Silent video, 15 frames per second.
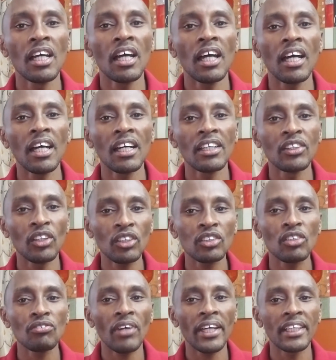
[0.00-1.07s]
not
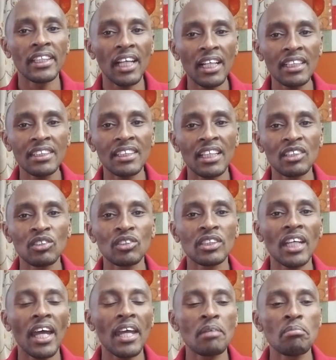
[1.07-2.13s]
overindulge than to
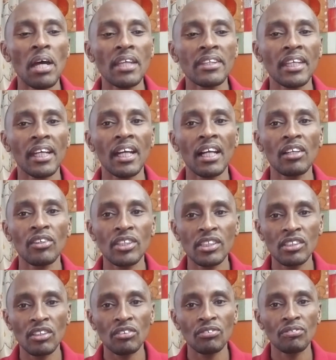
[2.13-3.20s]
try and burn the calories
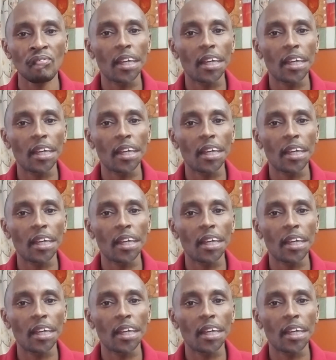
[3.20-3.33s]
off.